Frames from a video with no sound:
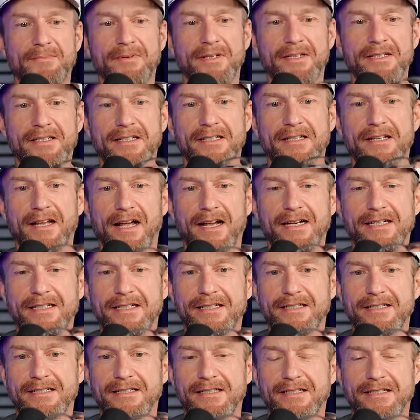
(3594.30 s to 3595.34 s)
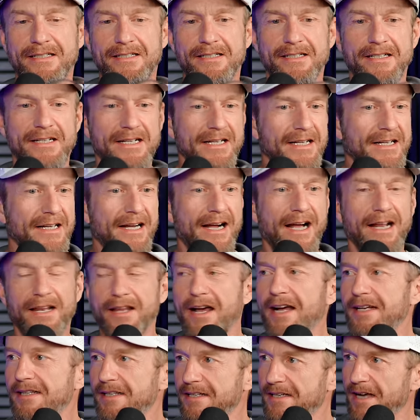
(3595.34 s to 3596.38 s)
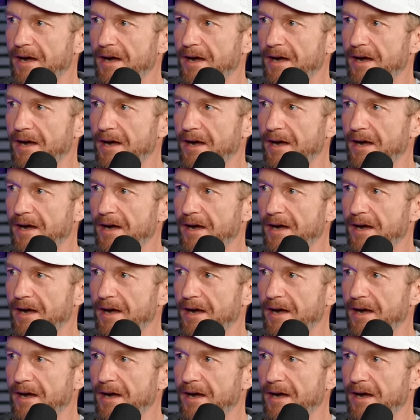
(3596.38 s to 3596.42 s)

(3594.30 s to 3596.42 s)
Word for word: but I just I like the